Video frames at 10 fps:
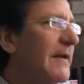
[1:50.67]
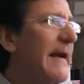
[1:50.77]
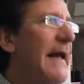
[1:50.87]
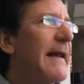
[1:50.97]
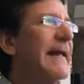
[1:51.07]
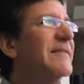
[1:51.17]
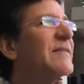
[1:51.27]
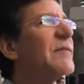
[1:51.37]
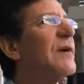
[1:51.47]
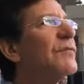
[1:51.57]
and it
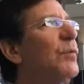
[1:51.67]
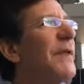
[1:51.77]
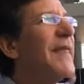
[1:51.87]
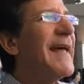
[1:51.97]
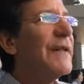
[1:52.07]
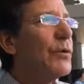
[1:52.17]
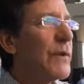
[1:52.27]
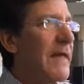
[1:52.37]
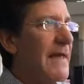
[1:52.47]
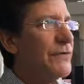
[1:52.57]
starts with
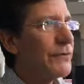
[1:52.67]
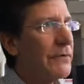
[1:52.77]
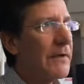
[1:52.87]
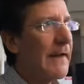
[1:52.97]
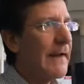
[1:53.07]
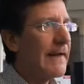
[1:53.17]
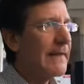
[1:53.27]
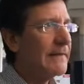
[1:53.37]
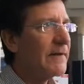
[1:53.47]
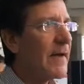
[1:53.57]
education.
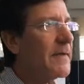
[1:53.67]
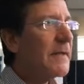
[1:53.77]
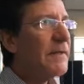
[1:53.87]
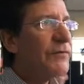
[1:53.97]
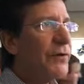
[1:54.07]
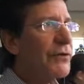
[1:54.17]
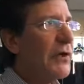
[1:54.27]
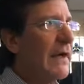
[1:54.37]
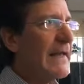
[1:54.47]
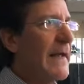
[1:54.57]
And
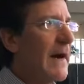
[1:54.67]
certainly,